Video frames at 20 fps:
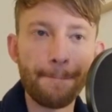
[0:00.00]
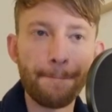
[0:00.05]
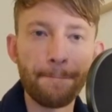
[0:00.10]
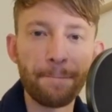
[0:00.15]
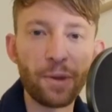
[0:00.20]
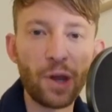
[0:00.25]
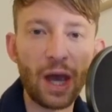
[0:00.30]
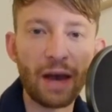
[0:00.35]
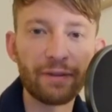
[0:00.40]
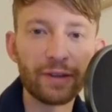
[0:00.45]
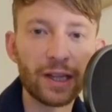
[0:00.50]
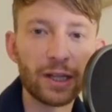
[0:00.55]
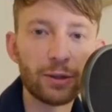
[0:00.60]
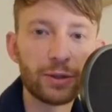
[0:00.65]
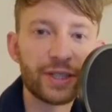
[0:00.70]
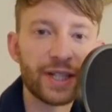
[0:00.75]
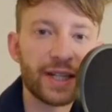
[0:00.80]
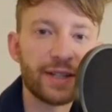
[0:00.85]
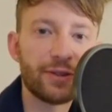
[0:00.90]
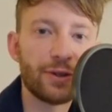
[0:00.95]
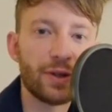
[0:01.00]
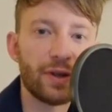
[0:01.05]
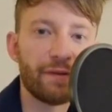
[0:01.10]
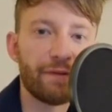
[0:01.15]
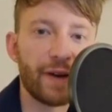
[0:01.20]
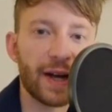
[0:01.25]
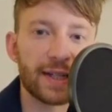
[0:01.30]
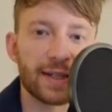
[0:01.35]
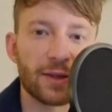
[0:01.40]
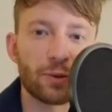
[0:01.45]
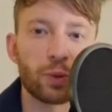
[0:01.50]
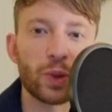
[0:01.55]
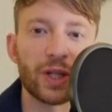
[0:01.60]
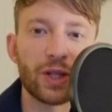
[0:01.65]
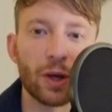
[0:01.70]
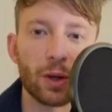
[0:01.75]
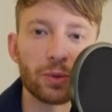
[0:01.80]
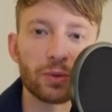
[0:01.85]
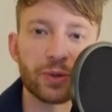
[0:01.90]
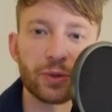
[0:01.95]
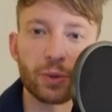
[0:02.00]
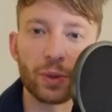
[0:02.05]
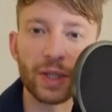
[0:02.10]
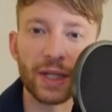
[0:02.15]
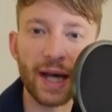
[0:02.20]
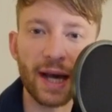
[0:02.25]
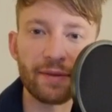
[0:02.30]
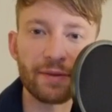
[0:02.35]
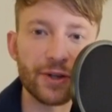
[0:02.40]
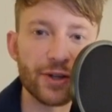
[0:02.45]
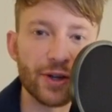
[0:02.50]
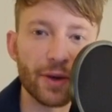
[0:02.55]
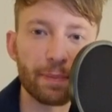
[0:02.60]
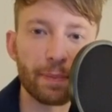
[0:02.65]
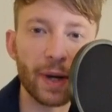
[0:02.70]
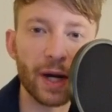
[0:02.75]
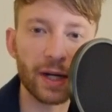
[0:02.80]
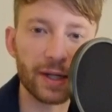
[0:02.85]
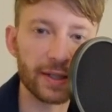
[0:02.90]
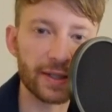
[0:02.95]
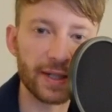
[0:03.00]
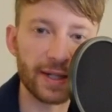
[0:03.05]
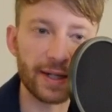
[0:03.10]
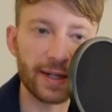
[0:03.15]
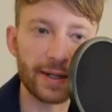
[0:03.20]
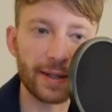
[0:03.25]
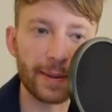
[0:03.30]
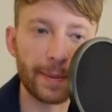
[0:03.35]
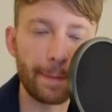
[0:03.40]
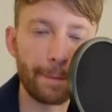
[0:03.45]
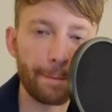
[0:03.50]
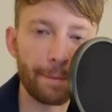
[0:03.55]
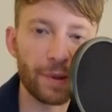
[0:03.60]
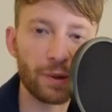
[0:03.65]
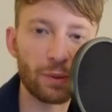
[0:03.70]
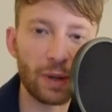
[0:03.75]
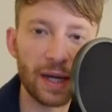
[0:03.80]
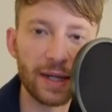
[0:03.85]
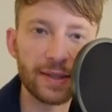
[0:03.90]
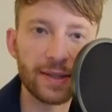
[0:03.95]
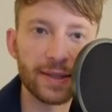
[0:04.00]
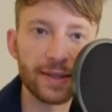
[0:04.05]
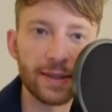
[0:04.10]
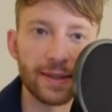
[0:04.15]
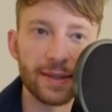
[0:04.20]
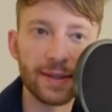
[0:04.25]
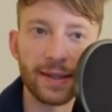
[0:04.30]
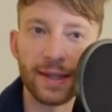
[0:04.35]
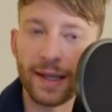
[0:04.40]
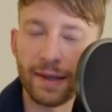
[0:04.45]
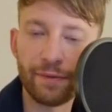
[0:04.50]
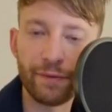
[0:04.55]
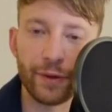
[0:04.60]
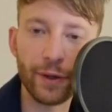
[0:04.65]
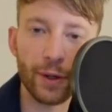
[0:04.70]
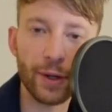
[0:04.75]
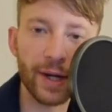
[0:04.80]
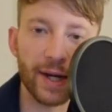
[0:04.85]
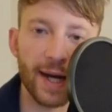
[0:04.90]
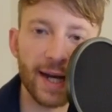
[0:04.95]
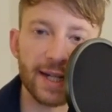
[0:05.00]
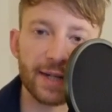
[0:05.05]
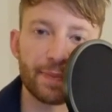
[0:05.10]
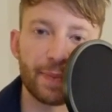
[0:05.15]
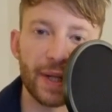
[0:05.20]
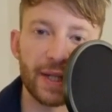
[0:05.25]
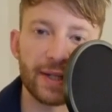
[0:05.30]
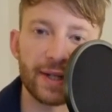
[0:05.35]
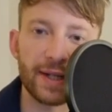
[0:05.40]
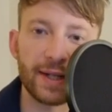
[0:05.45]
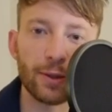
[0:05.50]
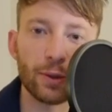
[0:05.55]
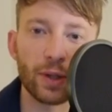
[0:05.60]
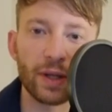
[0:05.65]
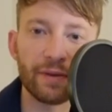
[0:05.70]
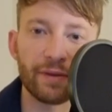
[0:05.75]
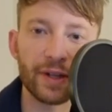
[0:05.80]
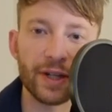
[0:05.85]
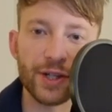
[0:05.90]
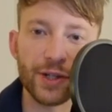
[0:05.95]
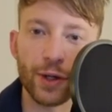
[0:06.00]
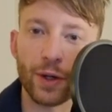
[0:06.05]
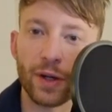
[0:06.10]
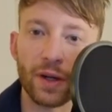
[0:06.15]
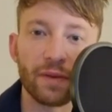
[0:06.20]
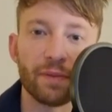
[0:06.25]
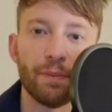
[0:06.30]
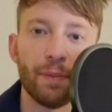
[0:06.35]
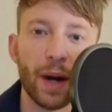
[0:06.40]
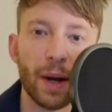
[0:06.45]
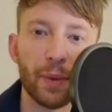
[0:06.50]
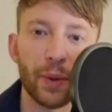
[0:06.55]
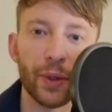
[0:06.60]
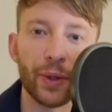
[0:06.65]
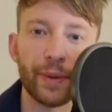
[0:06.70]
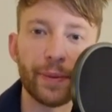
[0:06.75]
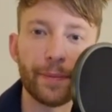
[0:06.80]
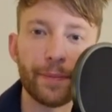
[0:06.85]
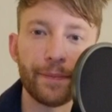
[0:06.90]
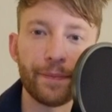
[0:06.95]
You haven't looked into the fact that we don't really have a job market here, right? If you're an expat here, you live in a sort of bubble.